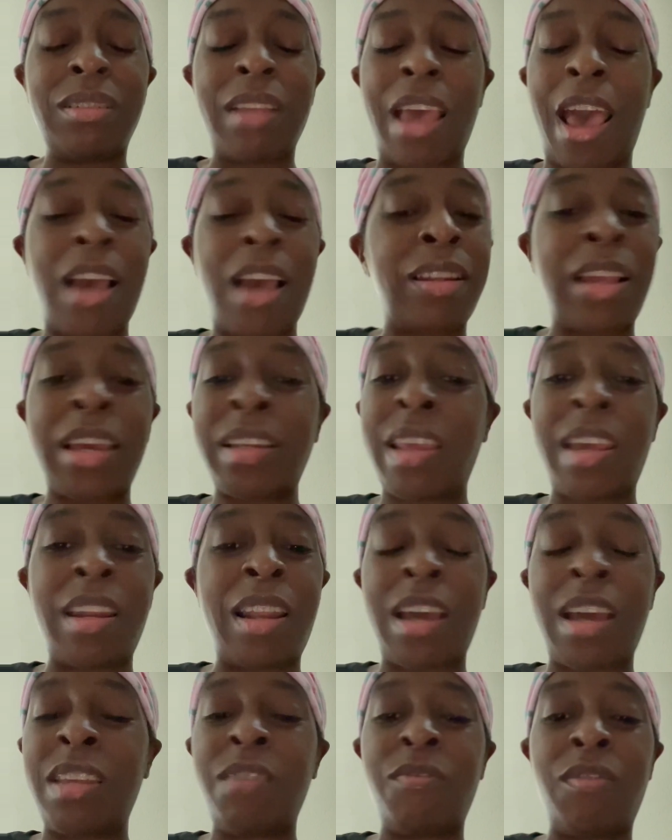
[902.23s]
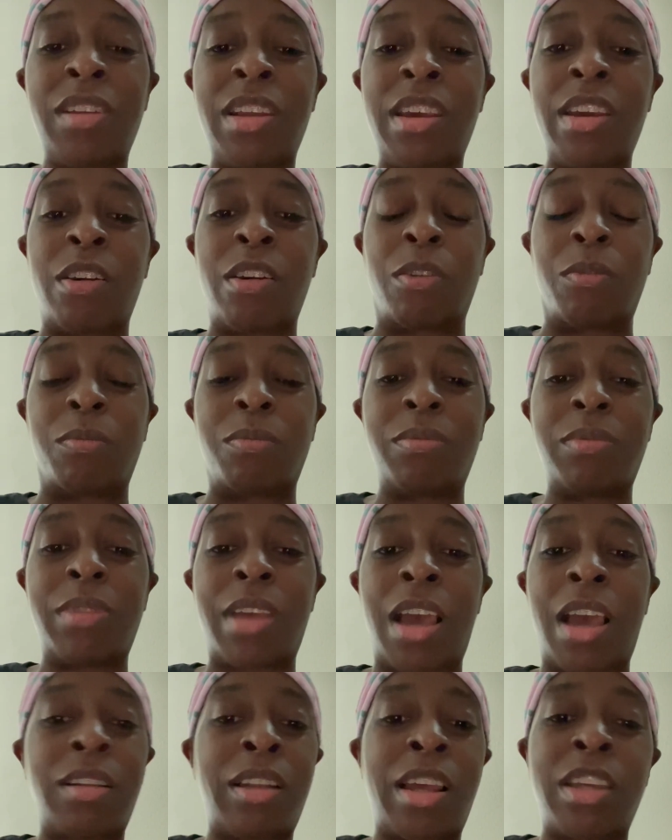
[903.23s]
Act like they not even there.
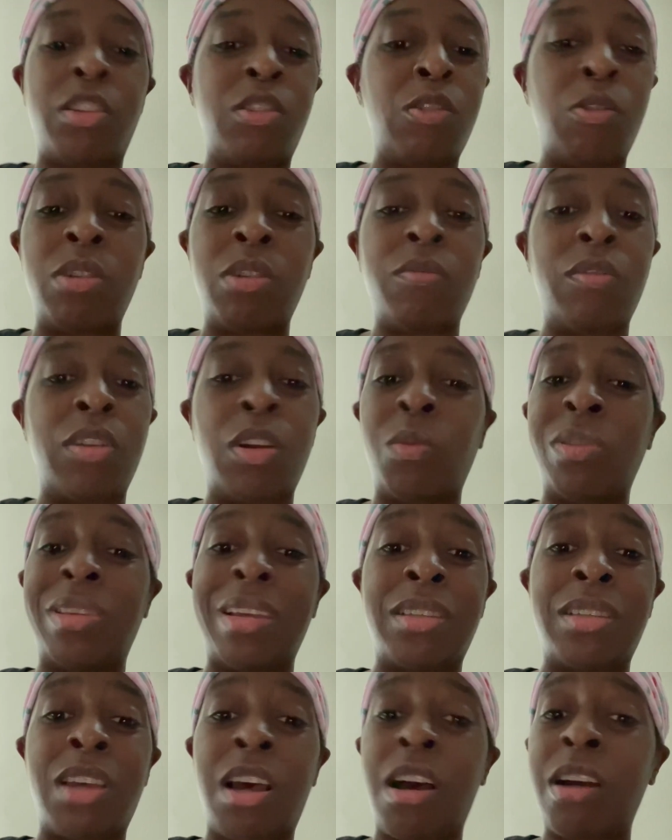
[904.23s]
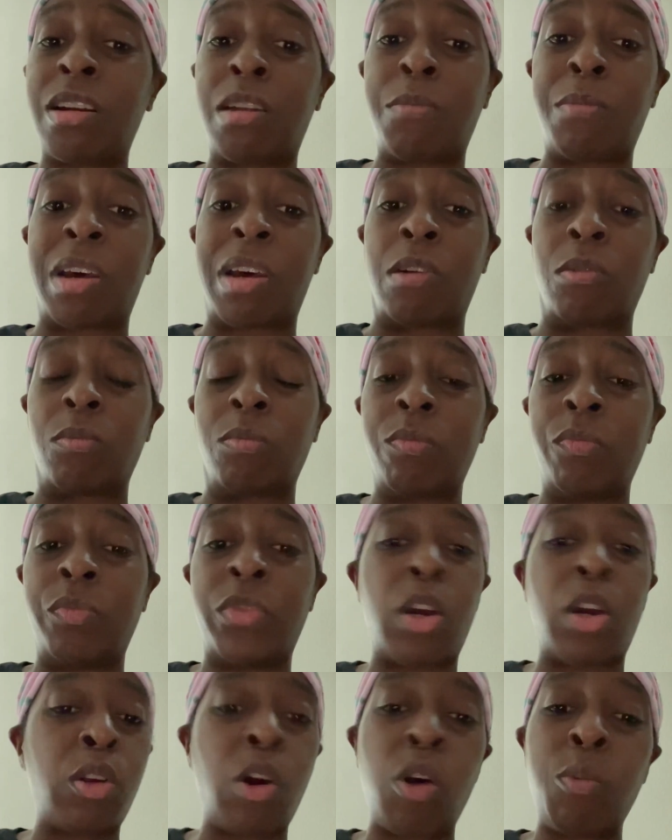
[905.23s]
Act like you don't even know what they talking about.
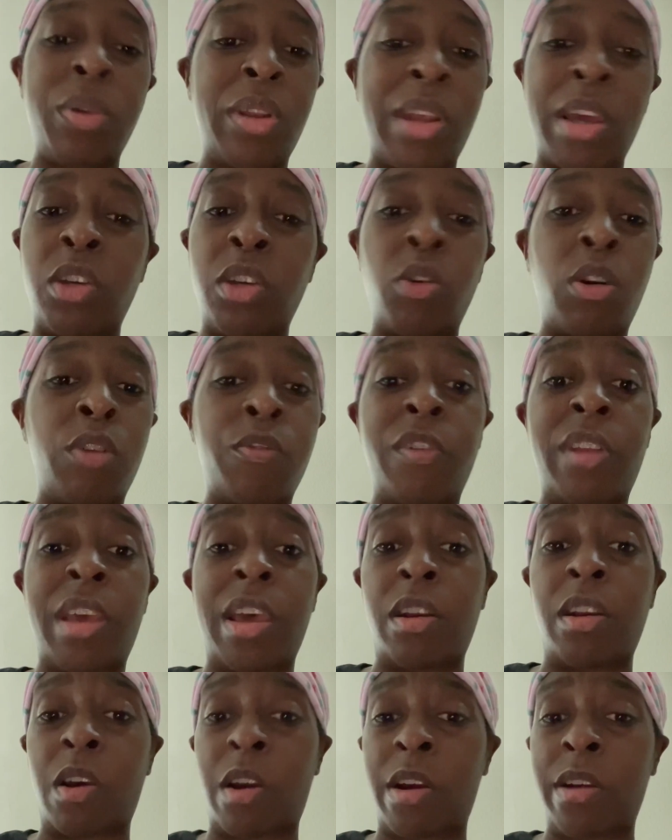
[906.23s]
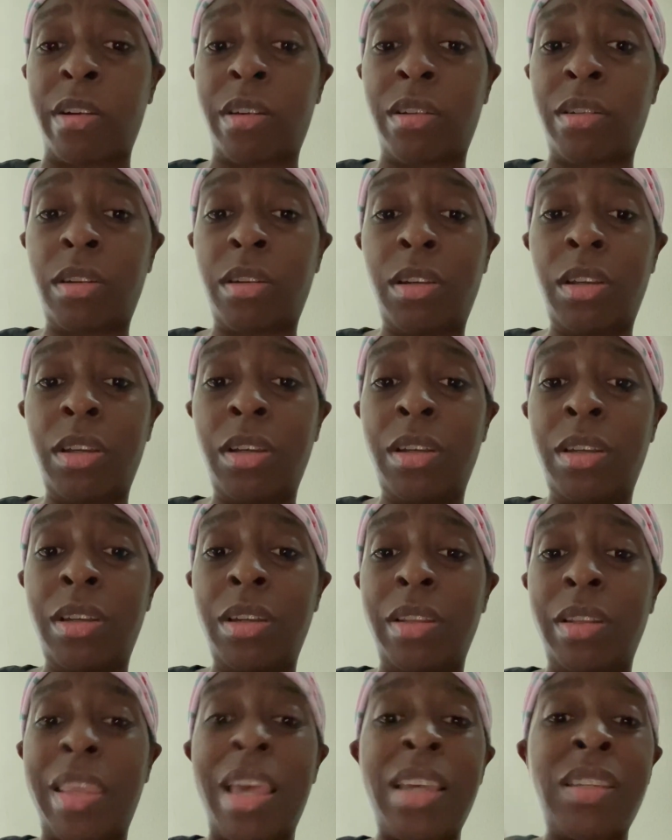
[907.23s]
Don't open that door for that narc.
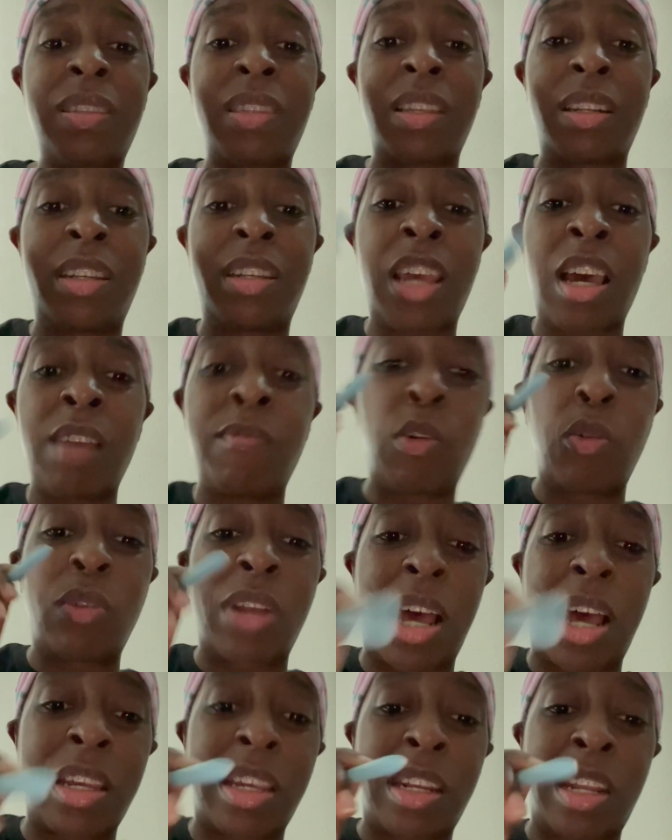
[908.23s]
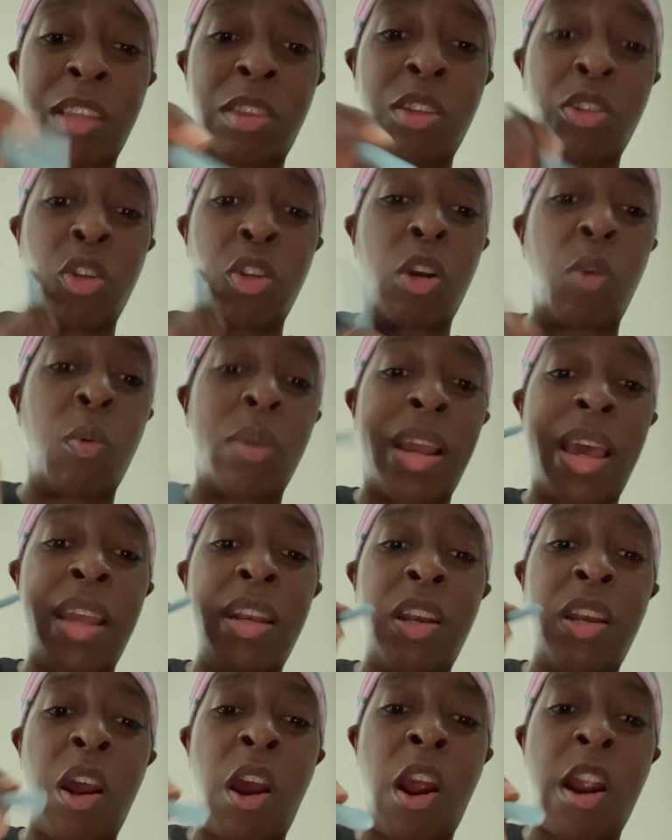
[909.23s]
That's the devil knocking at the door. When that
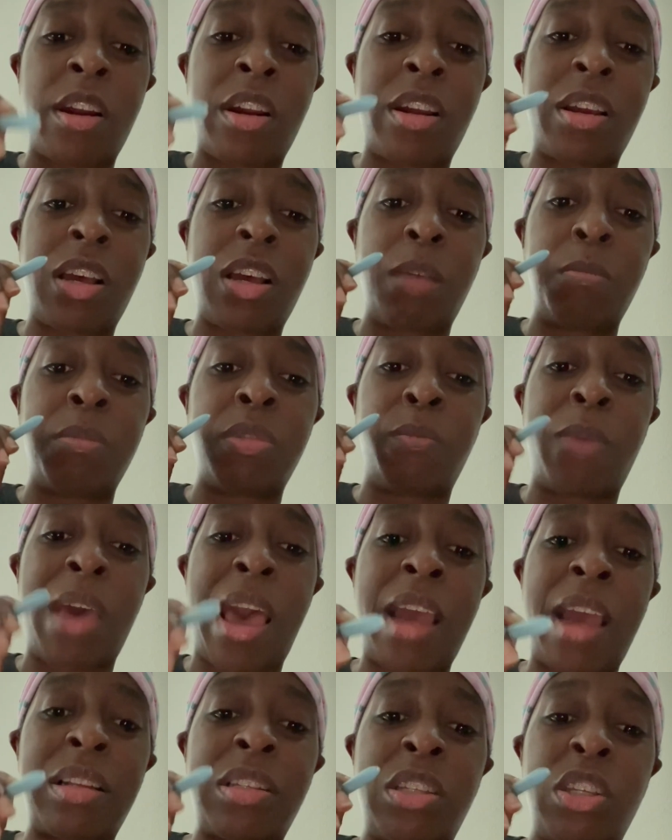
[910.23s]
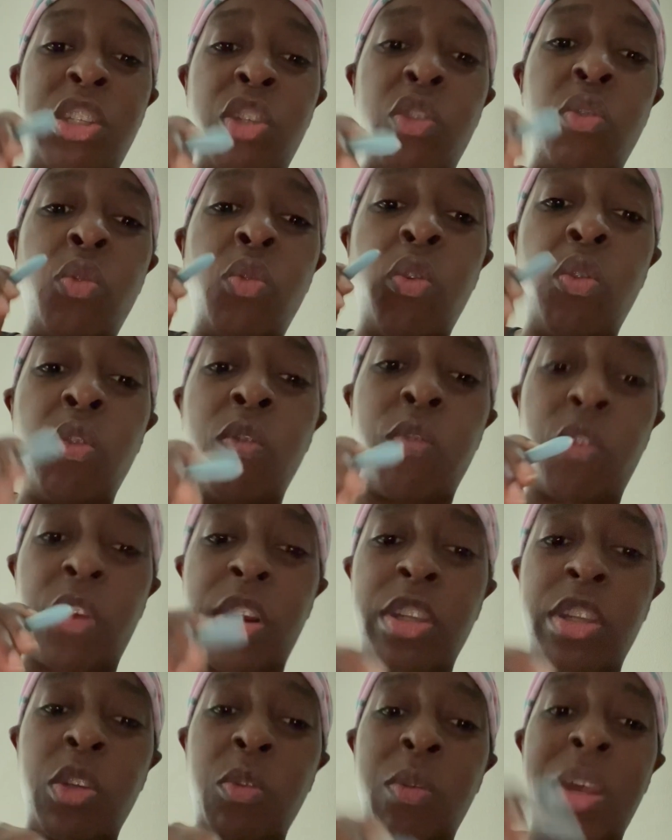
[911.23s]
narc comes back to you,
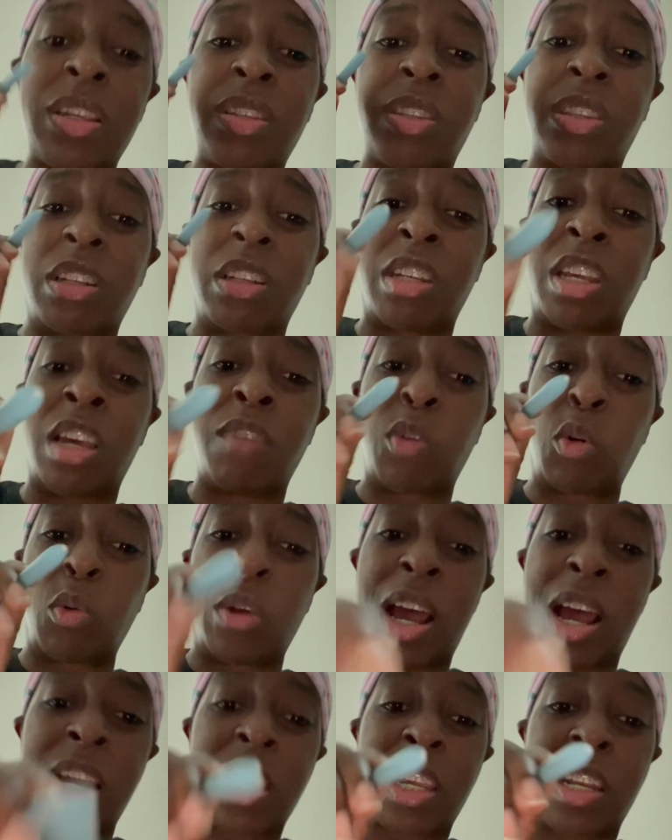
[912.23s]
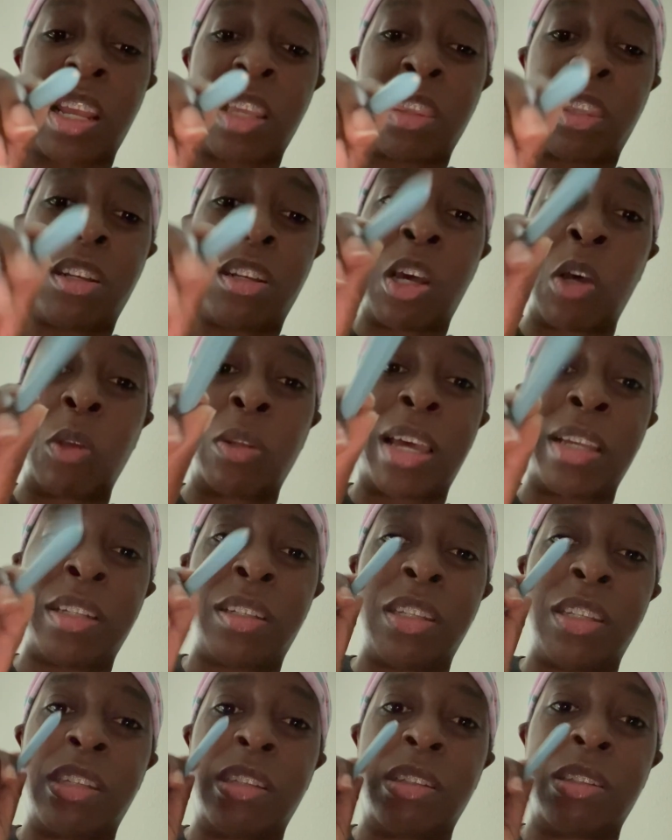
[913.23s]
hoovering you, that's the devil knocking at the door like
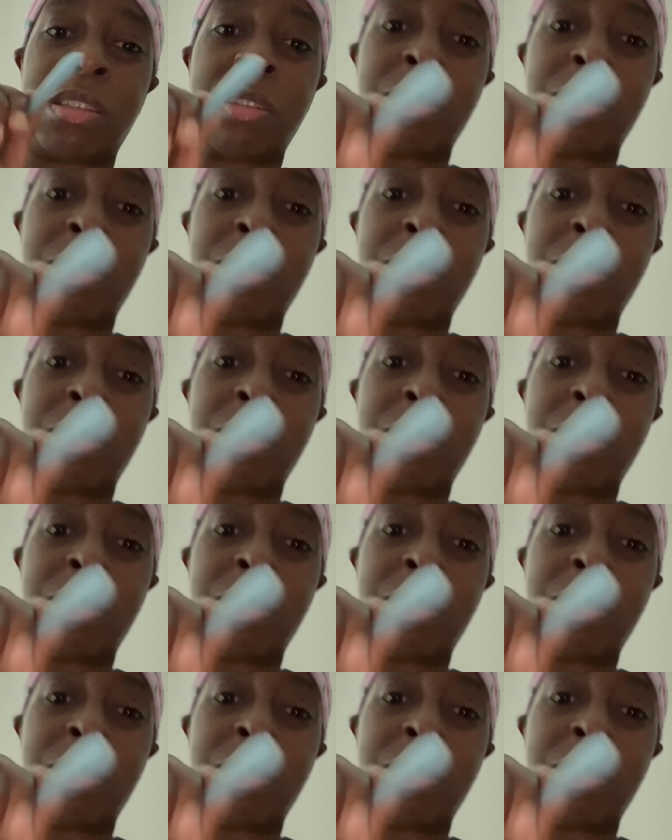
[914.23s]
this.